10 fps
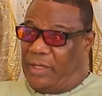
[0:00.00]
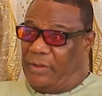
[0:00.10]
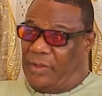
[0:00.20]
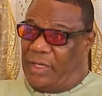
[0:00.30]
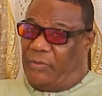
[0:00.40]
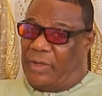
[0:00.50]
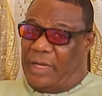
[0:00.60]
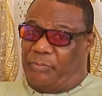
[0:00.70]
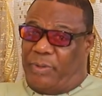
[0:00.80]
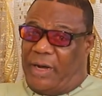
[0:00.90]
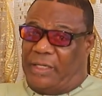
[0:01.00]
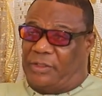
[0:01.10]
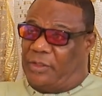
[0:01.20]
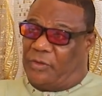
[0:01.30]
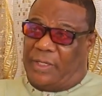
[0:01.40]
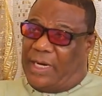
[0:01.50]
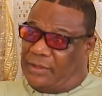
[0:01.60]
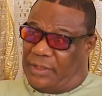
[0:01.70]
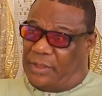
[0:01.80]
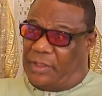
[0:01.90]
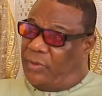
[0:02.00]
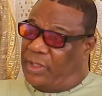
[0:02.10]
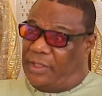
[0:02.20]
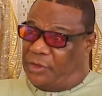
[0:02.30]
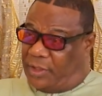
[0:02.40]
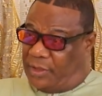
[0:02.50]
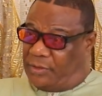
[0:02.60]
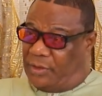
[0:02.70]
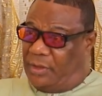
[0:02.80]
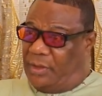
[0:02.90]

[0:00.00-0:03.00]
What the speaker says: And they had para-church organization. They were in the church.